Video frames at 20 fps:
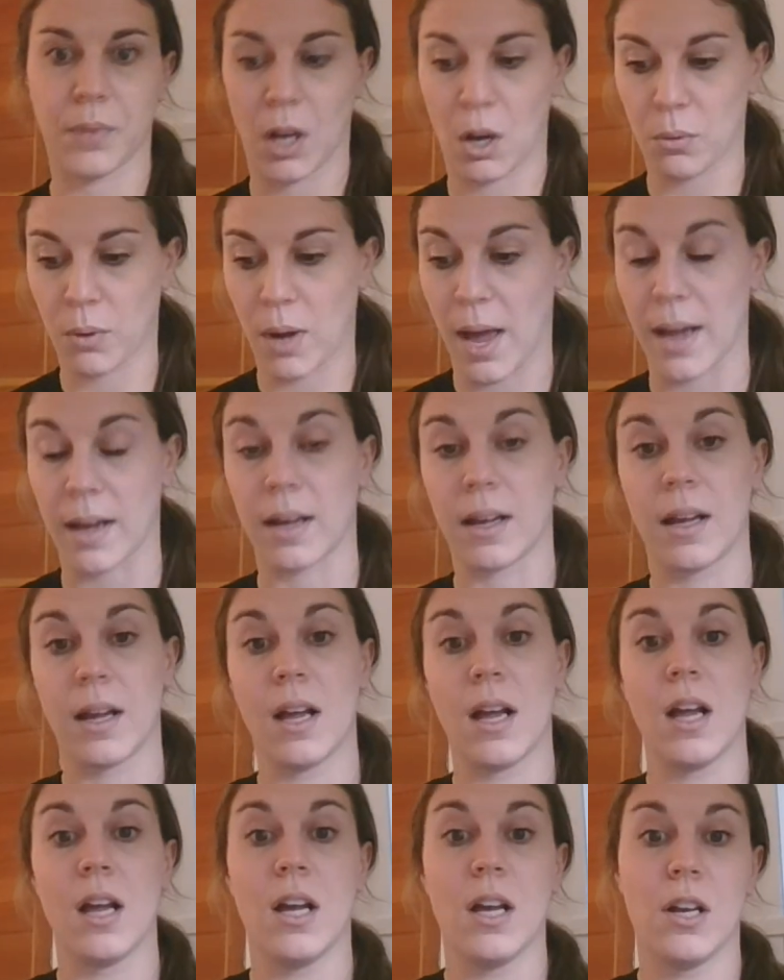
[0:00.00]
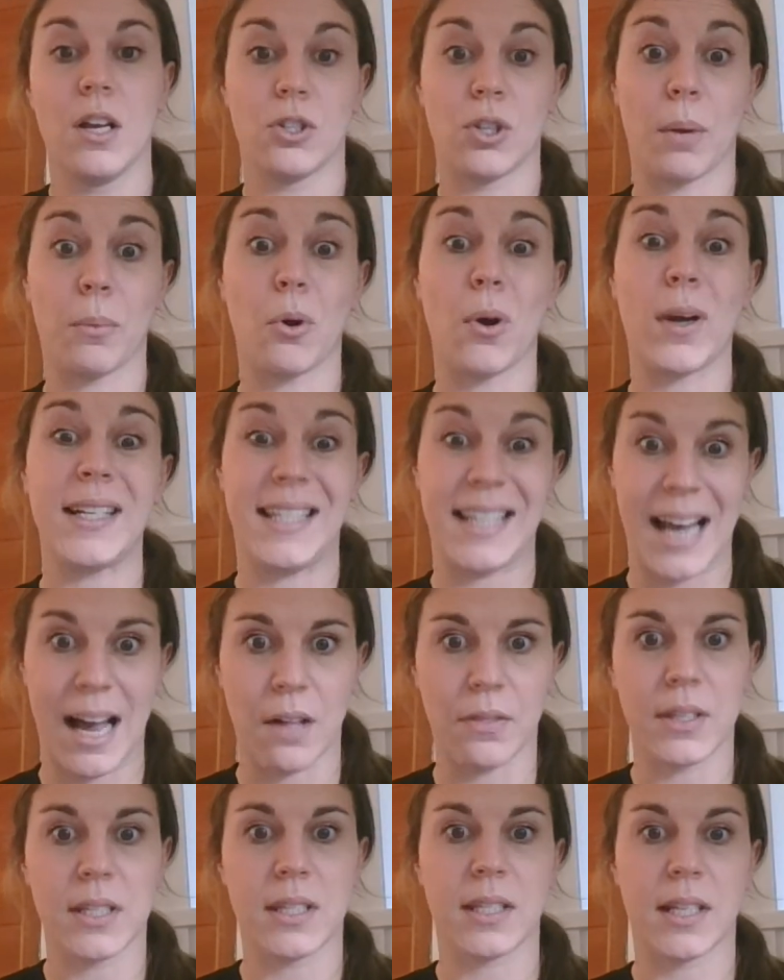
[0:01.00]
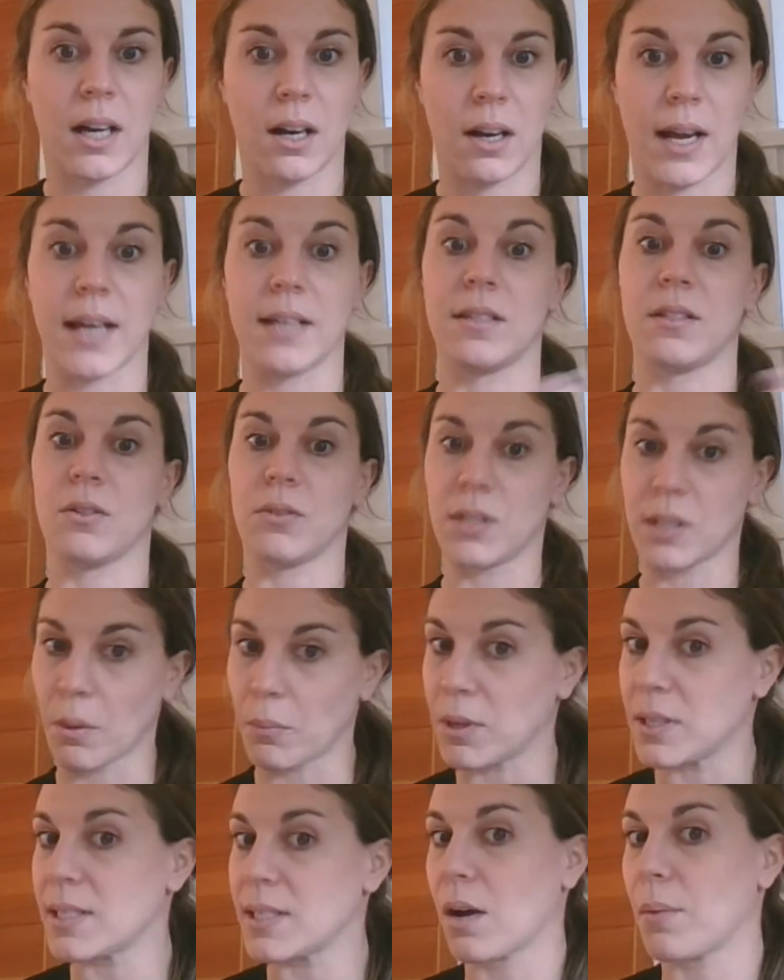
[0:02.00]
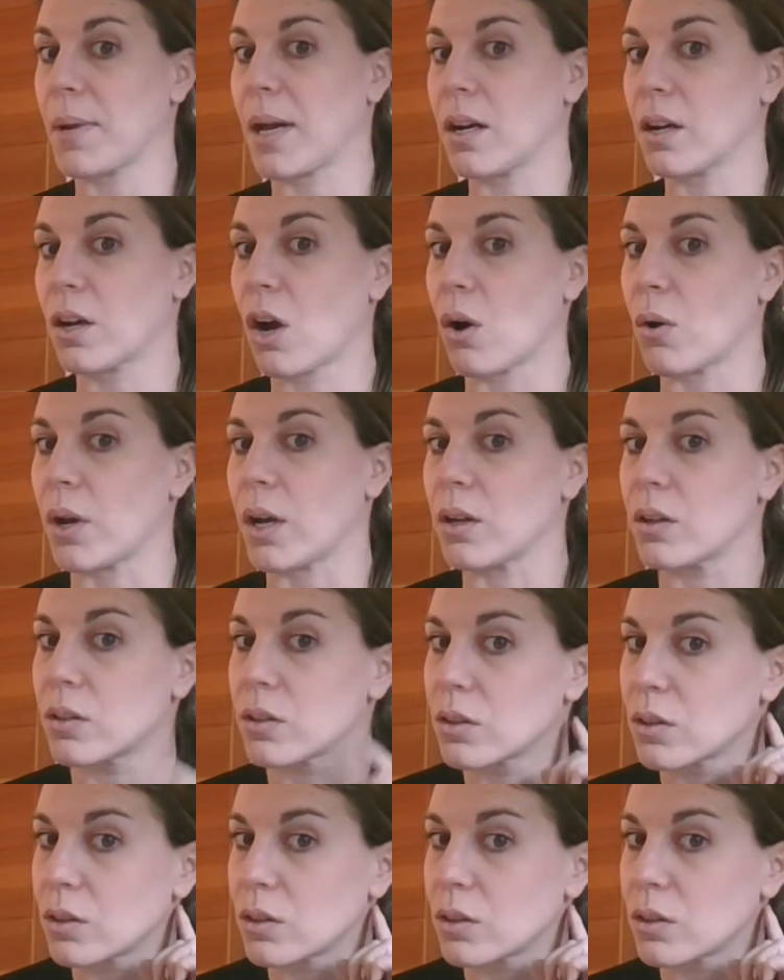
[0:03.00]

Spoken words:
Okay, so I'm going down the staircase. So someone tell me how to code it.